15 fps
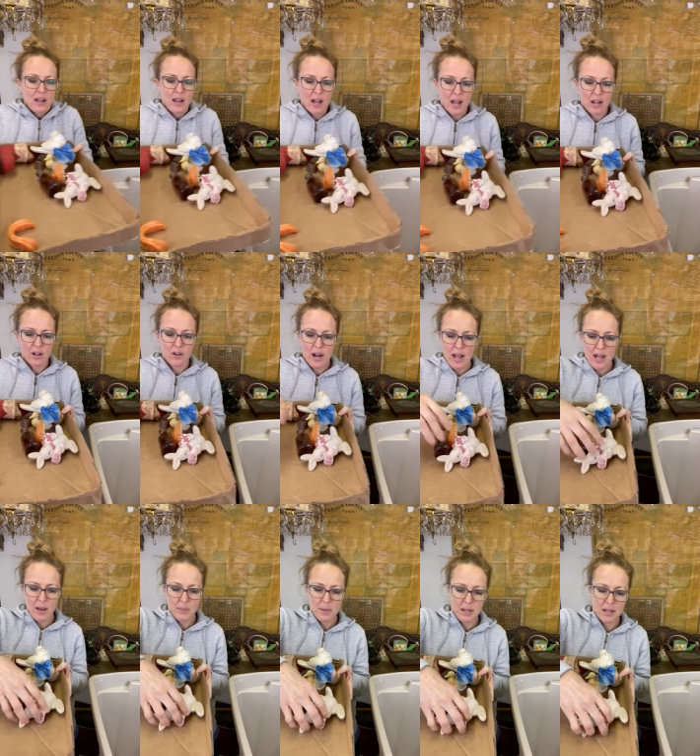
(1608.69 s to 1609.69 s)
I
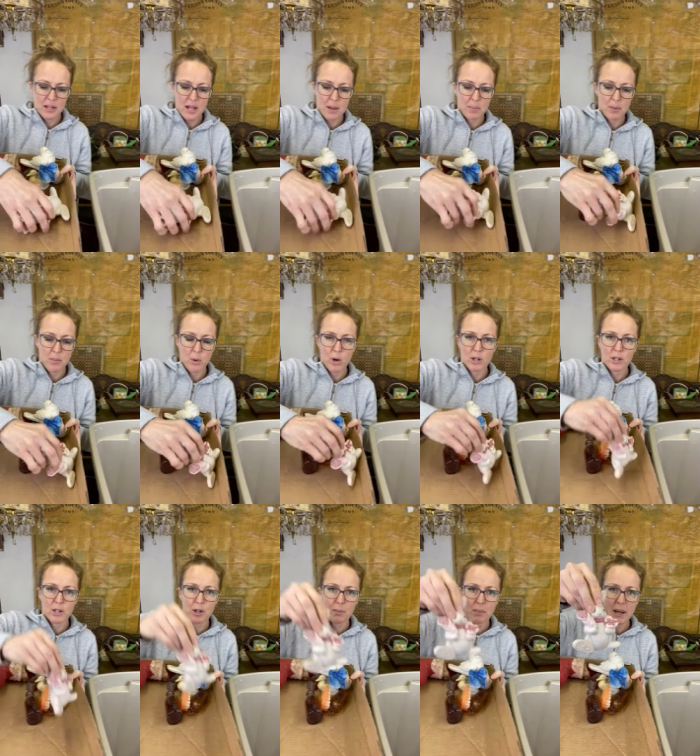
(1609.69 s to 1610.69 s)
grabbed a couple more
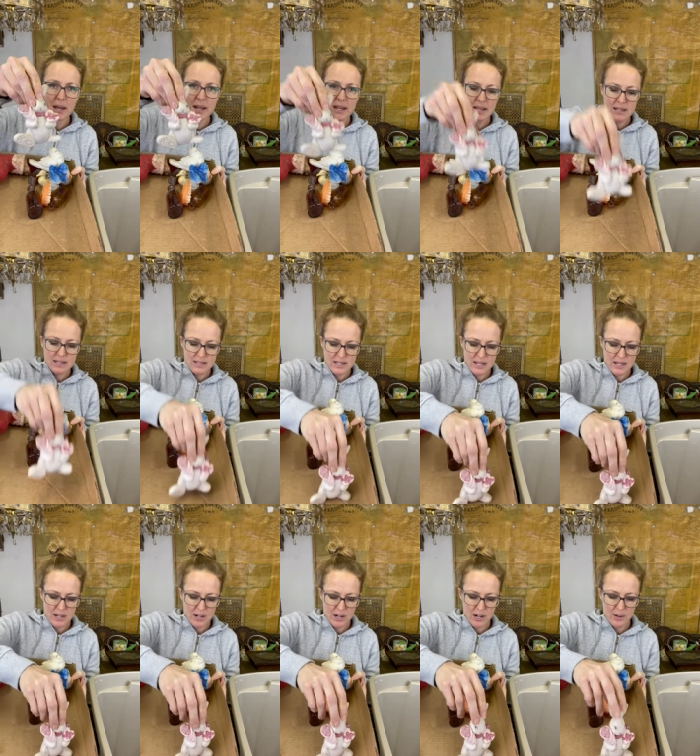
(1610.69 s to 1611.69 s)
little bunnies
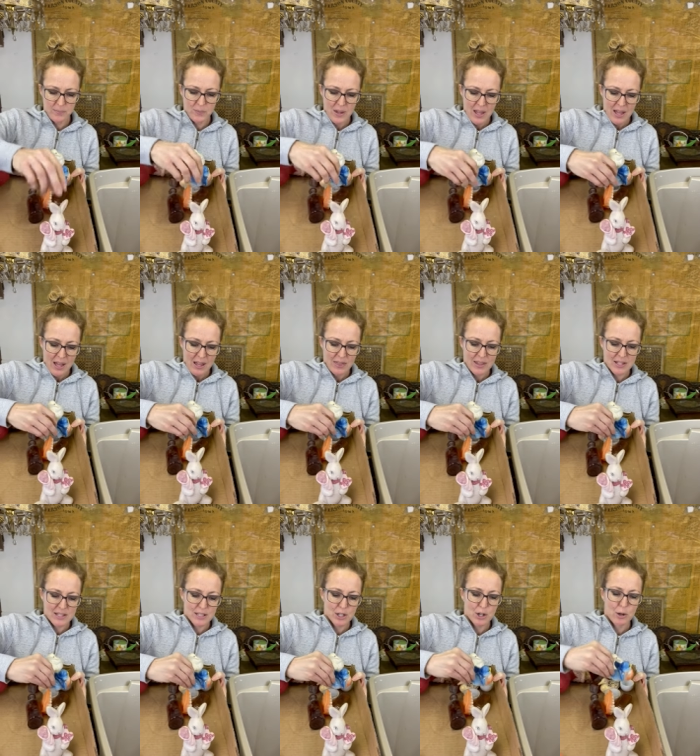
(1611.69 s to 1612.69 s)
here.
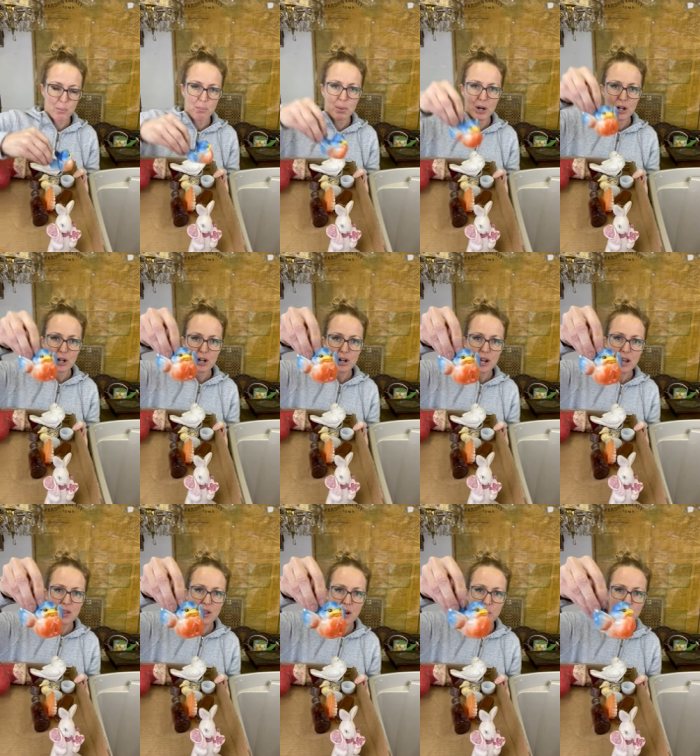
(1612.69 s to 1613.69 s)
This little bird I
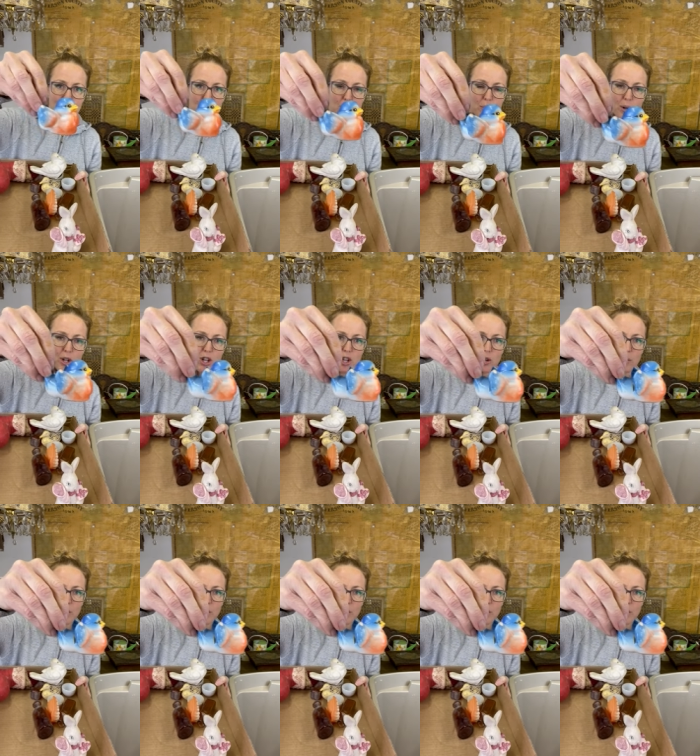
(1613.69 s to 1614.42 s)
thought was super cute.